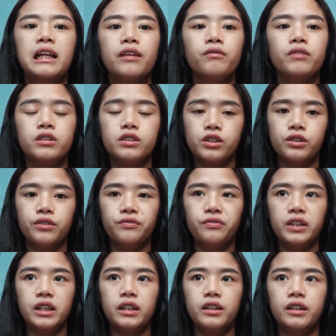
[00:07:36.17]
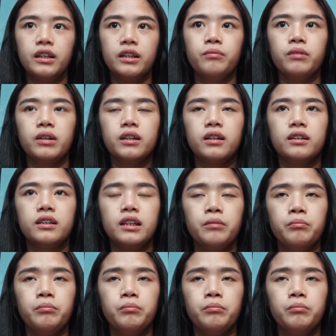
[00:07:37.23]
cleavage revealing na mga